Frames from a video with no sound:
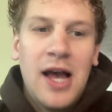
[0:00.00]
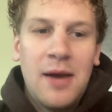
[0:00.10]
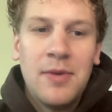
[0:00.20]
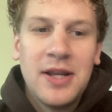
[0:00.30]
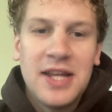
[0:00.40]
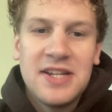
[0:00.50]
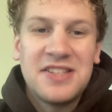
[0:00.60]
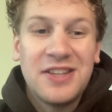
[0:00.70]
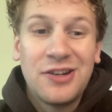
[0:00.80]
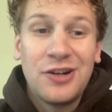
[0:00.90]
I'm gonna
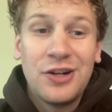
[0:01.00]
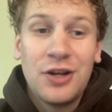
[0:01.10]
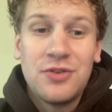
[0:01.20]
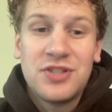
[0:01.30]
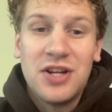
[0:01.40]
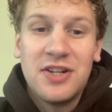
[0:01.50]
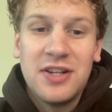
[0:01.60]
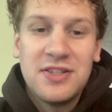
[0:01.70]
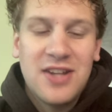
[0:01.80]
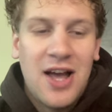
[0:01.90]
guess that they're gonna go
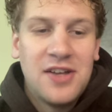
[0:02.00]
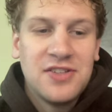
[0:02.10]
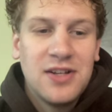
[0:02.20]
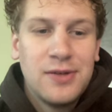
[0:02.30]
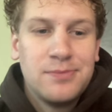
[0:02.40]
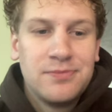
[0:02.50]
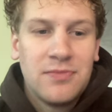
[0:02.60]
Sonny Styles there.